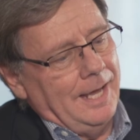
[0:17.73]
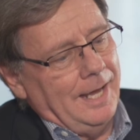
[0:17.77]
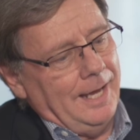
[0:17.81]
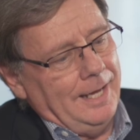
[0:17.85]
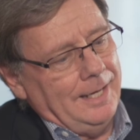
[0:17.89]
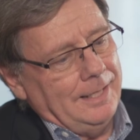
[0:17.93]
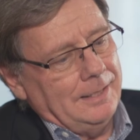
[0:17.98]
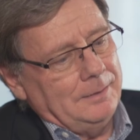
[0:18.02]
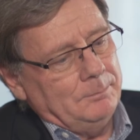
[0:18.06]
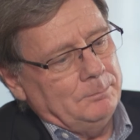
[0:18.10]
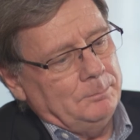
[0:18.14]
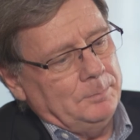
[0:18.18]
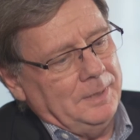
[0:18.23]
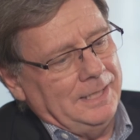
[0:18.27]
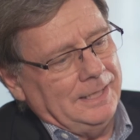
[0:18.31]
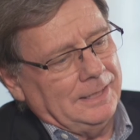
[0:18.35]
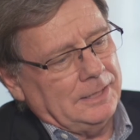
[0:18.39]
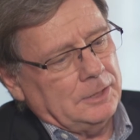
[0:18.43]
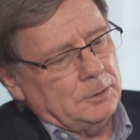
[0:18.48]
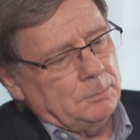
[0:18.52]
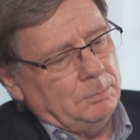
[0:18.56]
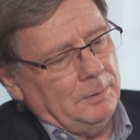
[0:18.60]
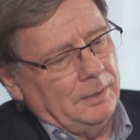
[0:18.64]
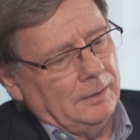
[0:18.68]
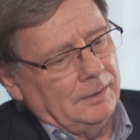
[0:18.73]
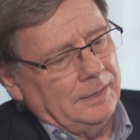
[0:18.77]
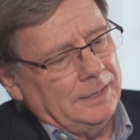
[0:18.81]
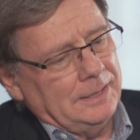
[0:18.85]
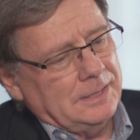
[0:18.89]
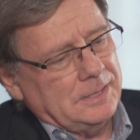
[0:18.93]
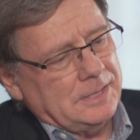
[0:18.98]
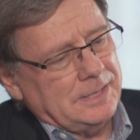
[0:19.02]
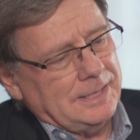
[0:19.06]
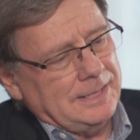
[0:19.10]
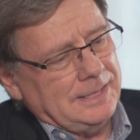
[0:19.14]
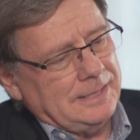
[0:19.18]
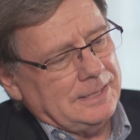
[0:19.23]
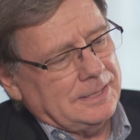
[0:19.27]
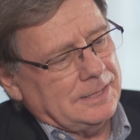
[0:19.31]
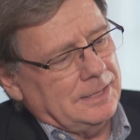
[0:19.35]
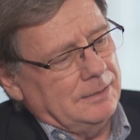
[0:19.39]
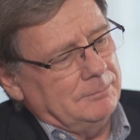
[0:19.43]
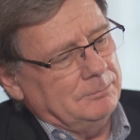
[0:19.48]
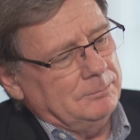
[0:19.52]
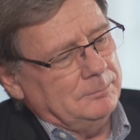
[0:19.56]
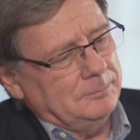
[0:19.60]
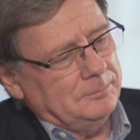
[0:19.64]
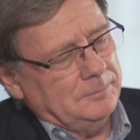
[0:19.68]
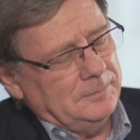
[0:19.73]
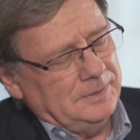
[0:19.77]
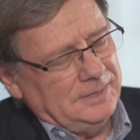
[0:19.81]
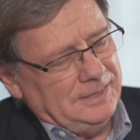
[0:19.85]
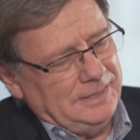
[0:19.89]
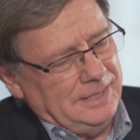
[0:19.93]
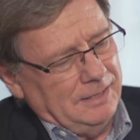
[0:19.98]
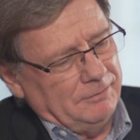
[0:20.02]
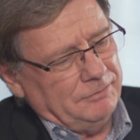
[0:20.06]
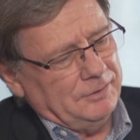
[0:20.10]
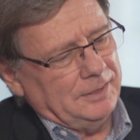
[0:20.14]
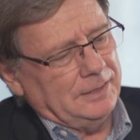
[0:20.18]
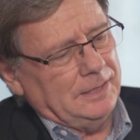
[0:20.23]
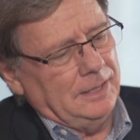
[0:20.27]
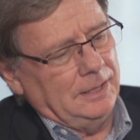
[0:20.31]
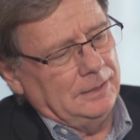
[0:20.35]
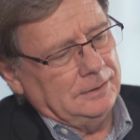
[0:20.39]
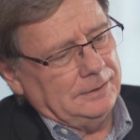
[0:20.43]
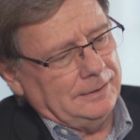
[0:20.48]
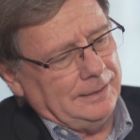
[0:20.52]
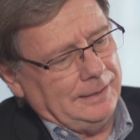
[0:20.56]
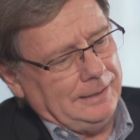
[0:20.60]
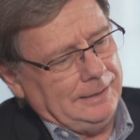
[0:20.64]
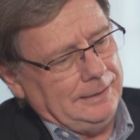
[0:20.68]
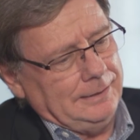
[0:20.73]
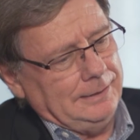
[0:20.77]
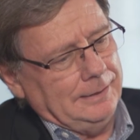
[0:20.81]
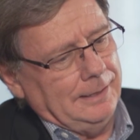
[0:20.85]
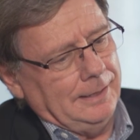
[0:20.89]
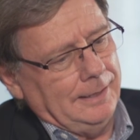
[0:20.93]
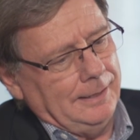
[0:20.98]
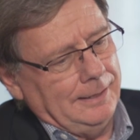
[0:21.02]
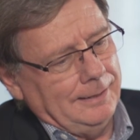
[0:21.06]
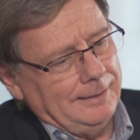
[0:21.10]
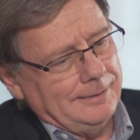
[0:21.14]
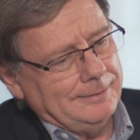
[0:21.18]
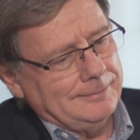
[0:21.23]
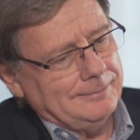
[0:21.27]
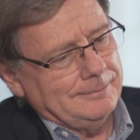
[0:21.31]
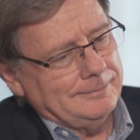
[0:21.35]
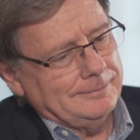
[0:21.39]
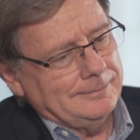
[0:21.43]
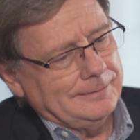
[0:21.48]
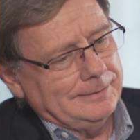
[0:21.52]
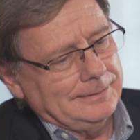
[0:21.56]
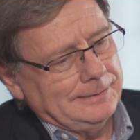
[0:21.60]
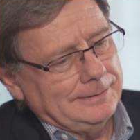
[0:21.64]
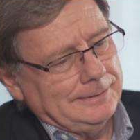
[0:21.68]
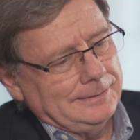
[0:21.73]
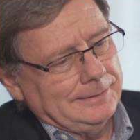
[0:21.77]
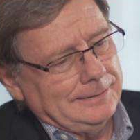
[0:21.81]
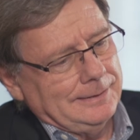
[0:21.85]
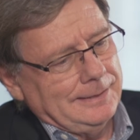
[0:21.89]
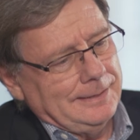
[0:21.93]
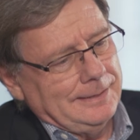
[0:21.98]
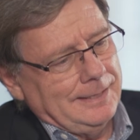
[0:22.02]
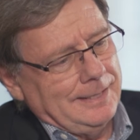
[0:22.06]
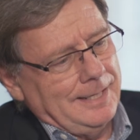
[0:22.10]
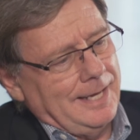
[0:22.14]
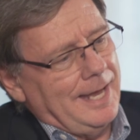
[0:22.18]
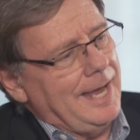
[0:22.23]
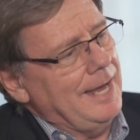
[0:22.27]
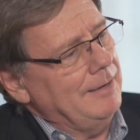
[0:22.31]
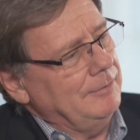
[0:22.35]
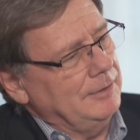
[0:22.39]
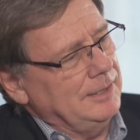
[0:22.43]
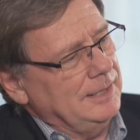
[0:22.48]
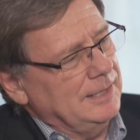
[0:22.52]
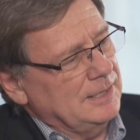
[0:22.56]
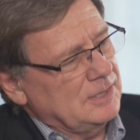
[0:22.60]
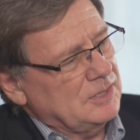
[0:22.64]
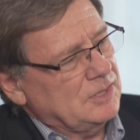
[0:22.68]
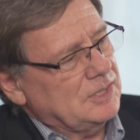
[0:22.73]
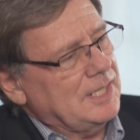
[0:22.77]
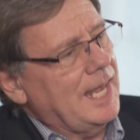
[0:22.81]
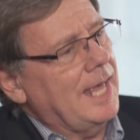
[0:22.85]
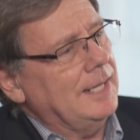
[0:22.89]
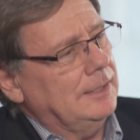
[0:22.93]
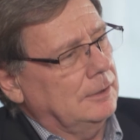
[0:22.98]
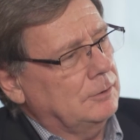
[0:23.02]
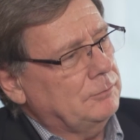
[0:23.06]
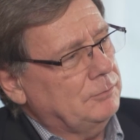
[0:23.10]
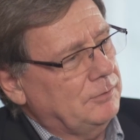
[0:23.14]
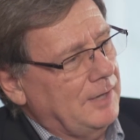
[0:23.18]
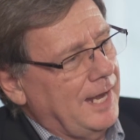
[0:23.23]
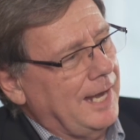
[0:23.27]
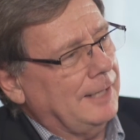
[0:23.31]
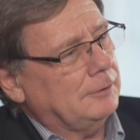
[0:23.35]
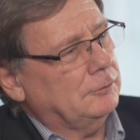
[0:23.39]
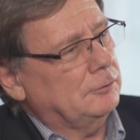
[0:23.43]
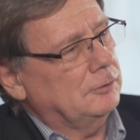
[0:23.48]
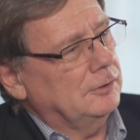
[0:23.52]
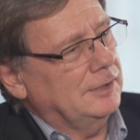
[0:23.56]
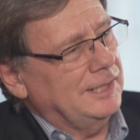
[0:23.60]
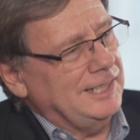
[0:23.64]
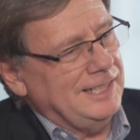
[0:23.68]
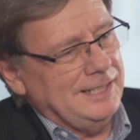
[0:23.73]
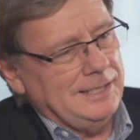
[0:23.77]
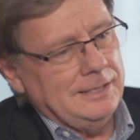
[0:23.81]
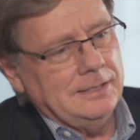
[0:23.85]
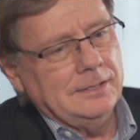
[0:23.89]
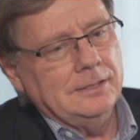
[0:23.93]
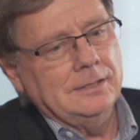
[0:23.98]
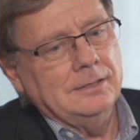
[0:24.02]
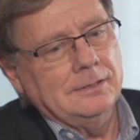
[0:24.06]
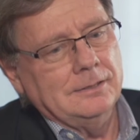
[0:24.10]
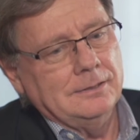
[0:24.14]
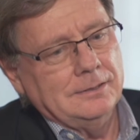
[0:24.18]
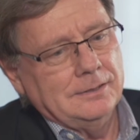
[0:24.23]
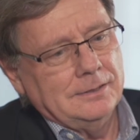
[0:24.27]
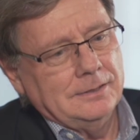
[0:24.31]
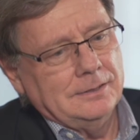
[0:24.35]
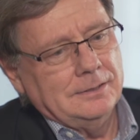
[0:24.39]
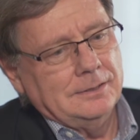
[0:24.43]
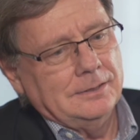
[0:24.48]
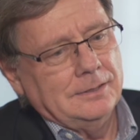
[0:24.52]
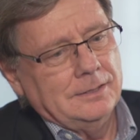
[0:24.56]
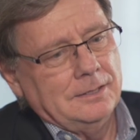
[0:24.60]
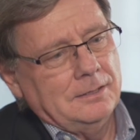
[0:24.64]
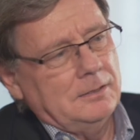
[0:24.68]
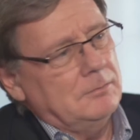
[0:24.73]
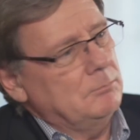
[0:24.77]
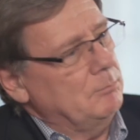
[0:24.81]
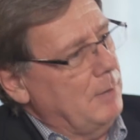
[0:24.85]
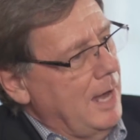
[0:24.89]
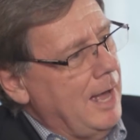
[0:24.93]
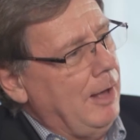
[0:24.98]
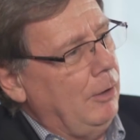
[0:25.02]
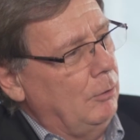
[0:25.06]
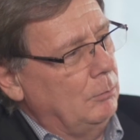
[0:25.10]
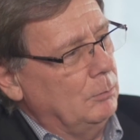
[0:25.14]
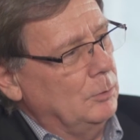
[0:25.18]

I had been experiencing some difficulty having a satisfactory bowel